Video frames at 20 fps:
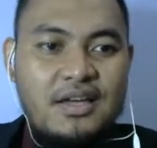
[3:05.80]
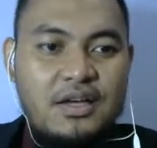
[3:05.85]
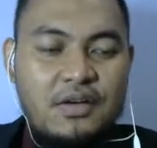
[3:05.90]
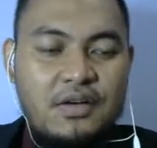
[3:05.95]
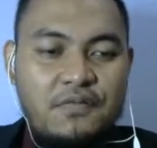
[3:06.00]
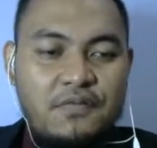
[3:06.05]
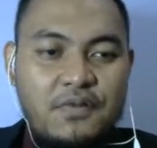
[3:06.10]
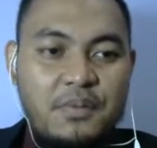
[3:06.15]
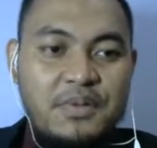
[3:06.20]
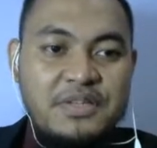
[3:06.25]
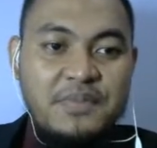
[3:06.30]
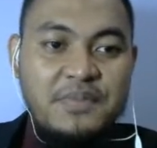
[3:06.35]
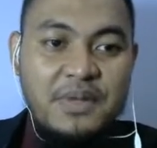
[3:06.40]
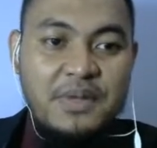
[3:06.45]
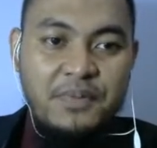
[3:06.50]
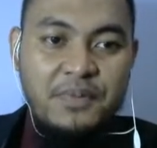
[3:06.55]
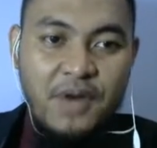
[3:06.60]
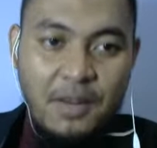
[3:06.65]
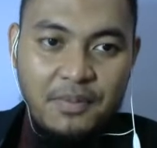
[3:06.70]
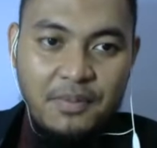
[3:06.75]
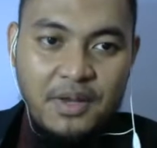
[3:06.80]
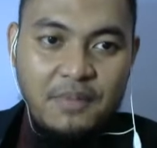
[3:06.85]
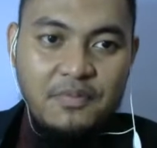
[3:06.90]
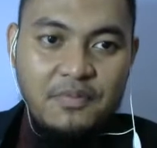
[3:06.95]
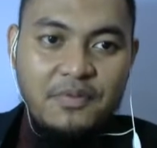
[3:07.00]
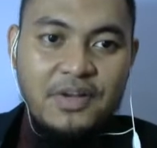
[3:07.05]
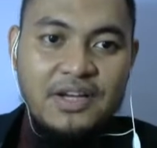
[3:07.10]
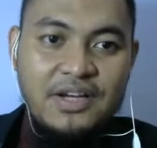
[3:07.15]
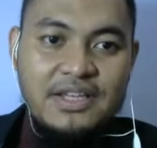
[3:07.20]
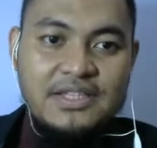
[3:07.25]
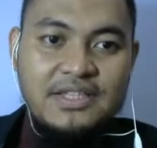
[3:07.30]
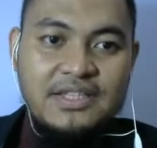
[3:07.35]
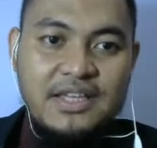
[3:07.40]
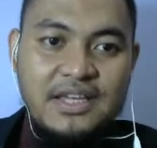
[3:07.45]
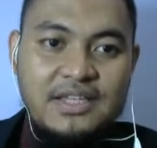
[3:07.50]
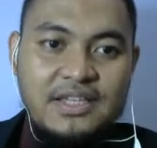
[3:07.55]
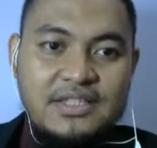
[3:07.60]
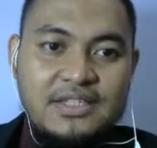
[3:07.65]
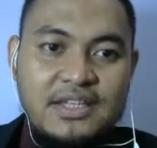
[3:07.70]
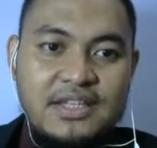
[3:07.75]
From this main problem, we will
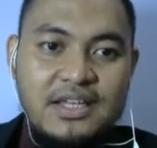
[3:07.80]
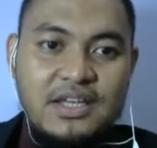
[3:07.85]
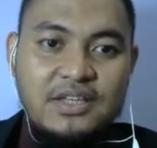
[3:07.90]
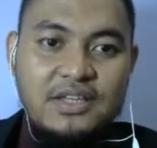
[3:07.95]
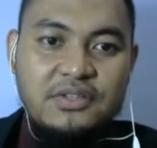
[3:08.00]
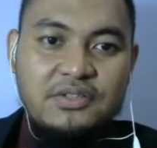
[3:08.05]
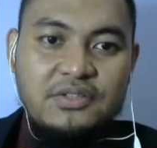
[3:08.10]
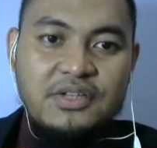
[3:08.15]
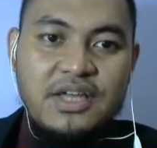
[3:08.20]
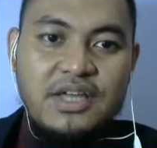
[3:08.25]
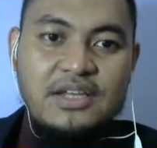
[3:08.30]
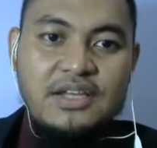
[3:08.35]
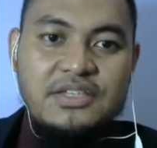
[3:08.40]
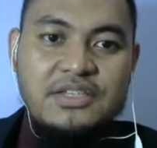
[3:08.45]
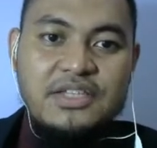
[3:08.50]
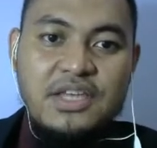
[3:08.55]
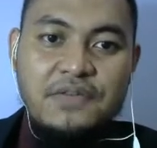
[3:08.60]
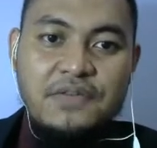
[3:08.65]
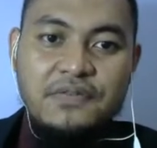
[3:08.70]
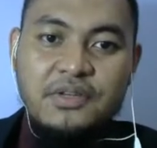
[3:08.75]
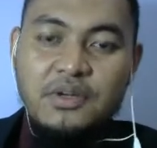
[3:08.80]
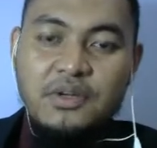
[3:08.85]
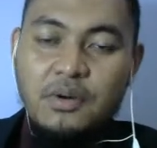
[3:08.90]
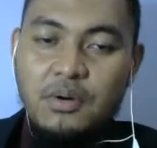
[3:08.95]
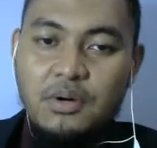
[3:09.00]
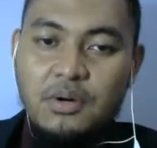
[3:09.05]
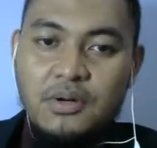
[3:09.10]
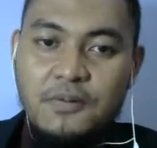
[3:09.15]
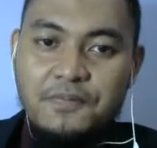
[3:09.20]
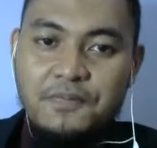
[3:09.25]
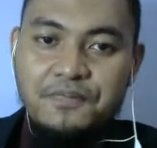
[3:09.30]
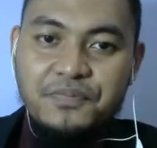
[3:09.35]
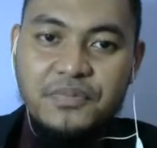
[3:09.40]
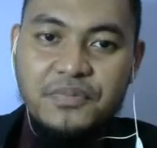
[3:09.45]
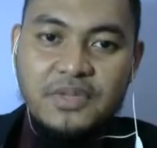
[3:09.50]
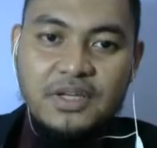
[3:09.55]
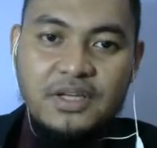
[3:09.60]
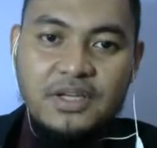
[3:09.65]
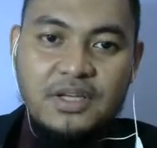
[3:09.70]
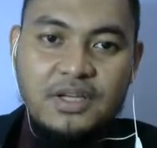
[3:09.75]
discuss to then achieve the goal
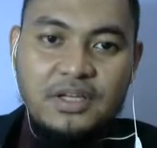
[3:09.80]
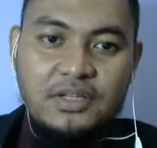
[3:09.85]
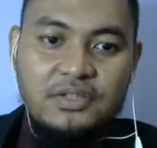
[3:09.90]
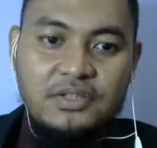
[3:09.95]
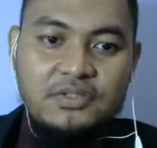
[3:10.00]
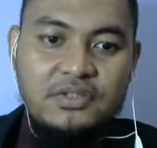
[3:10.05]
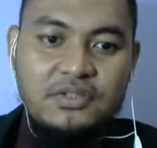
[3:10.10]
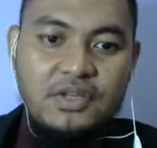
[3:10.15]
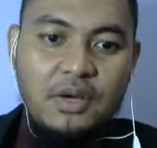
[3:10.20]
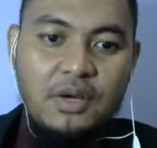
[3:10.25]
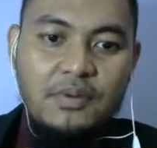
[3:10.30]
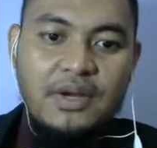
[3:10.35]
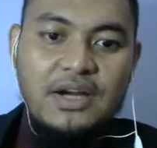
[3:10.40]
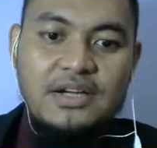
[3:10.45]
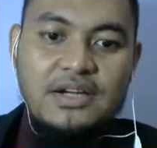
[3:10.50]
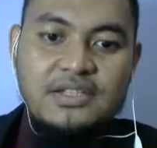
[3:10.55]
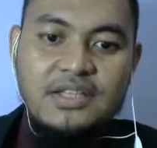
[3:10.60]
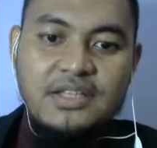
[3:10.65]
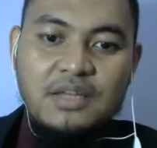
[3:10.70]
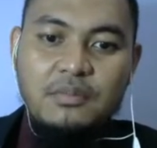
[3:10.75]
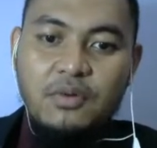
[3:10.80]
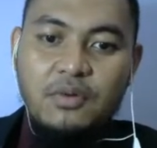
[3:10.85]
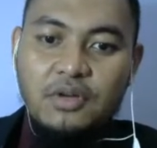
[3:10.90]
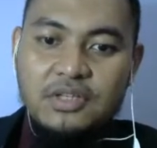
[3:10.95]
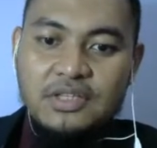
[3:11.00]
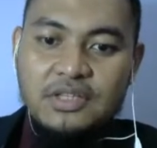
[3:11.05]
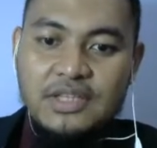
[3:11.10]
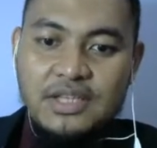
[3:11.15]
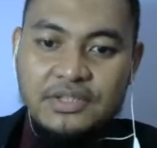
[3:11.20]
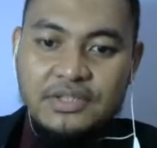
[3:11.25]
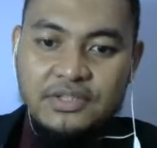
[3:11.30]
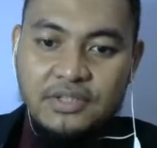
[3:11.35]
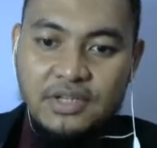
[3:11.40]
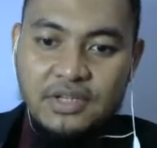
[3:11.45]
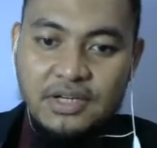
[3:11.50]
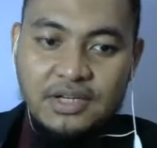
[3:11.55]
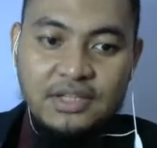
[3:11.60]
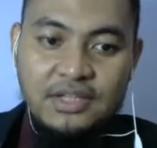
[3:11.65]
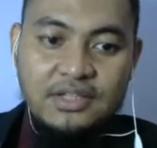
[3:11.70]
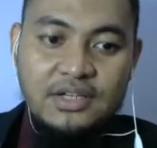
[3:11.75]
to know and understand both national
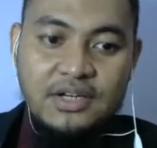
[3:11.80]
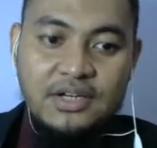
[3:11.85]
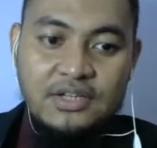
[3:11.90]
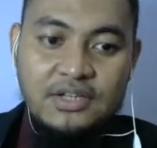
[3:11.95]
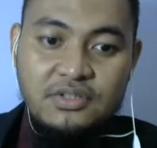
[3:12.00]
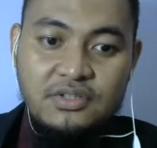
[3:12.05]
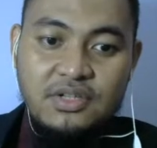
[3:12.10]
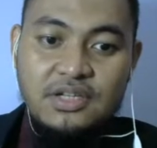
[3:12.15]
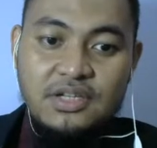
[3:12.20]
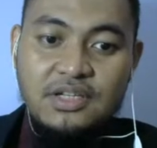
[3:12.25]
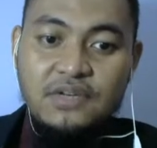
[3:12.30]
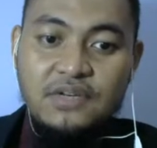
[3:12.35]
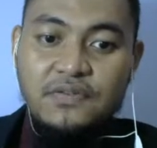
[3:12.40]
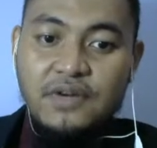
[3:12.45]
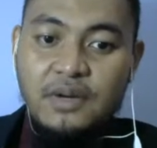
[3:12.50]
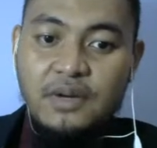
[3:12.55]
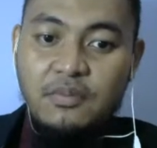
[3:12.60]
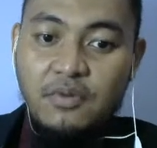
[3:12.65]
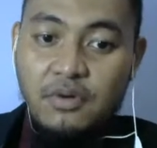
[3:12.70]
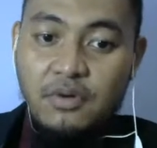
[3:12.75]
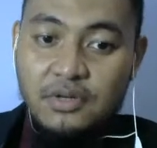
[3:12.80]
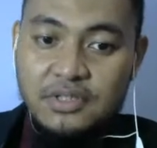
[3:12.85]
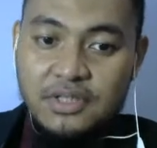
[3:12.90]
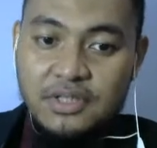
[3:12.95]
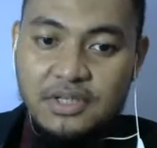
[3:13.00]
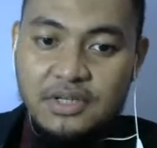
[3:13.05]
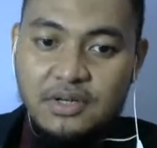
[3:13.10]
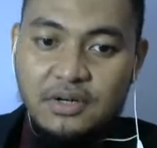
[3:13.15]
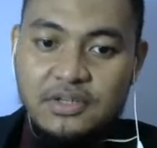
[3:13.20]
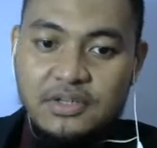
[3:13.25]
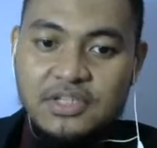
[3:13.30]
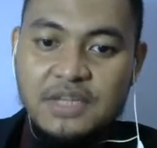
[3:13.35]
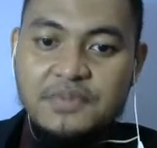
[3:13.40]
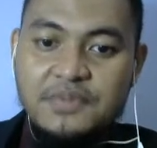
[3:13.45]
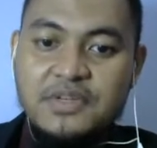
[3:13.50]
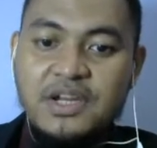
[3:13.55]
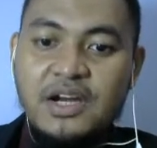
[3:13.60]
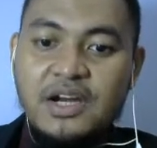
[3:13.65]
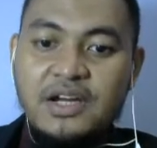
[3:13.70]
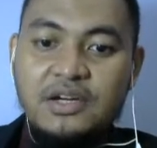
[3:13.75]
and international legal frameworks on
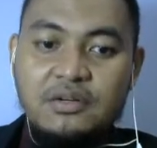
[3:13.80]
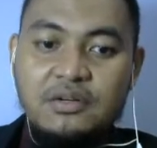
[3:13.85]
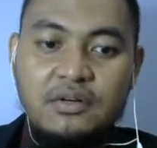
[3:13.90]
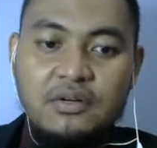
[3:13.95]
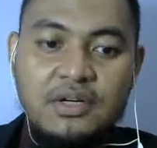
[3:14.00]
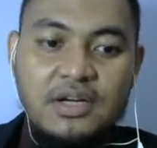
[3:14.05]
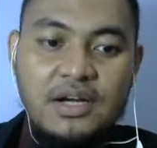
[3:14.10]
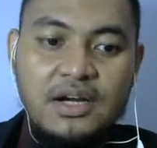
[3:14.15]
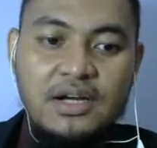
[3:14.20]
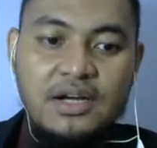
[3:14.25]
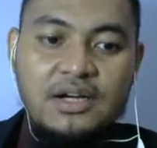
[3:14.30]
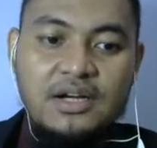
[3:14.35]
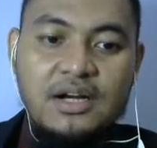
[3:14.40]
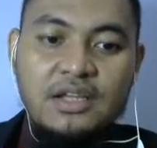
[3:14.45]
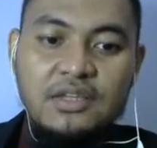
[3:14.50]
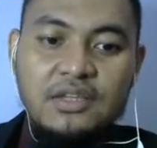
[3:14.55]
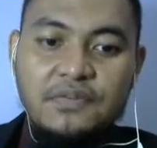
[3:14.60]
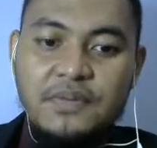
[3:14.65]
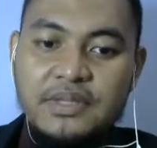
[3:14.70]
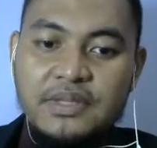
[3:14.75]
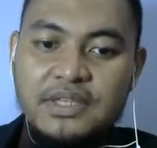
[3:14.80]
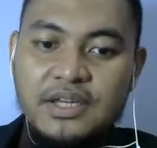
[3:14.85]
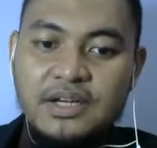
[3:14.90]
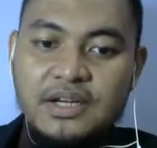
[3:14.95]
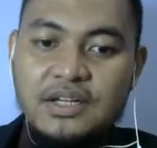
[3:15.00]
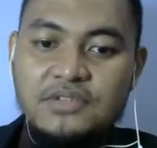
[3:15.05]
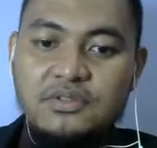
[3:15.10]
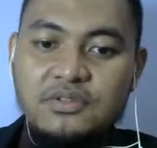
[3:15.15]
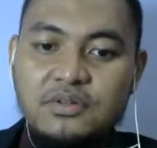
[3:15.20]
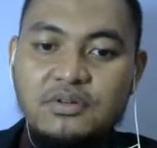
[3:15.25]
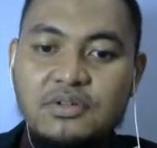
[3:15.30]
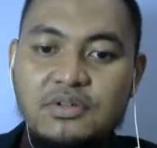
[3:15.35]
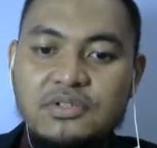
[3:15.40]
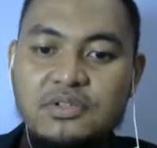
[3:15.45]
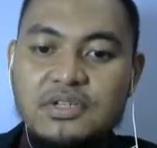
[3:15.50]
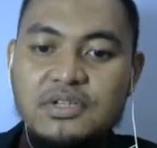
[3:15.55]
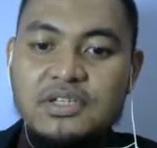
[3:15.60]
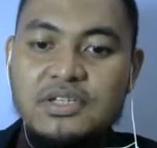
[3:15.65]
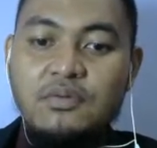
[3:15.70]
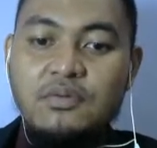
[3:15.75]
ships carrying nuclear and radioactive materials to cross
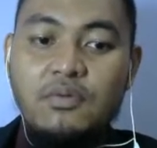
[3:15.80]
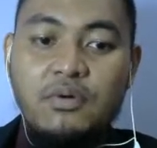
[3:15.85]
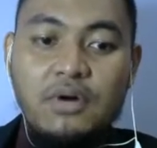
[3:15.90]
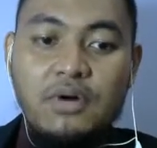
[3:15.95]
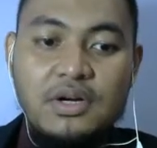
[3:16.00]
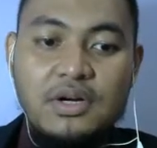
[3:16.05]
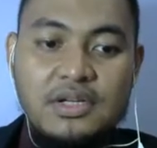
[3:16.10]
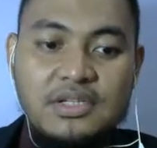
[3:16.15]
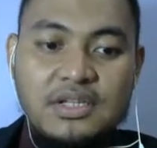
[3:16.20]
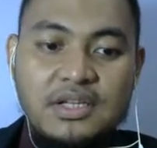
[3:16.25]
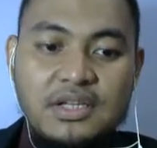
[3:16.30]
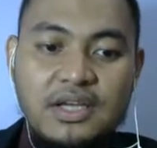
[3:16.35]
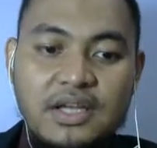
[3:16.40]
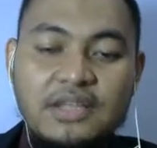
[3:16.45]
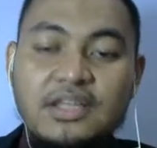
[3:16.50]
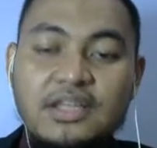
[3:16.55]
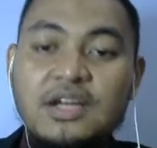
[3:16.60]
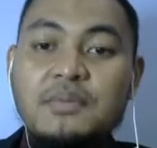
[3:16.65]
Indonesian waters and their